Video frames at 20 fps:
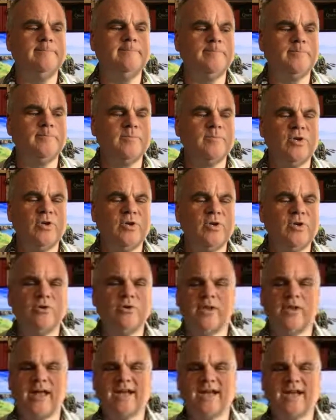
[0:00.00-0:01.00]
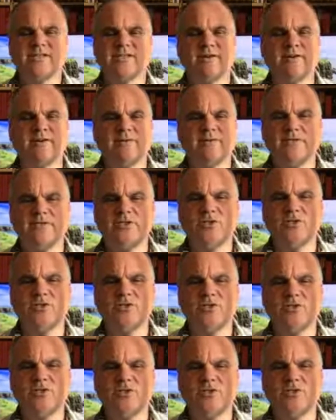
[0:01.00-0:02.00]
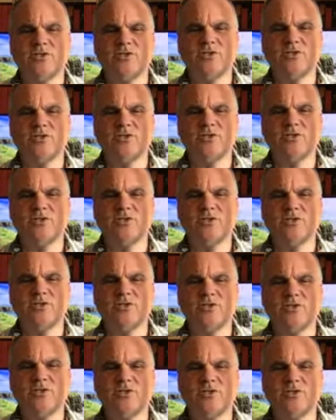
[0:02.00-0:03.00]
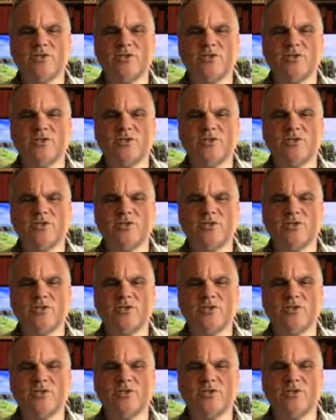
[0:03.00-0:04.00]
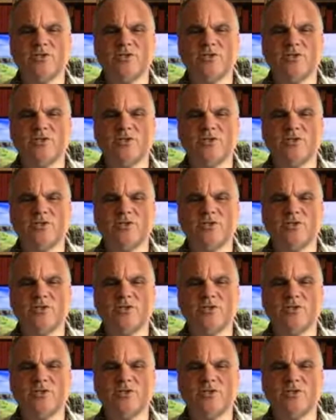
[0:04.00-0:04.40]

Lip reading: Google has their own suite of classes, I understand now.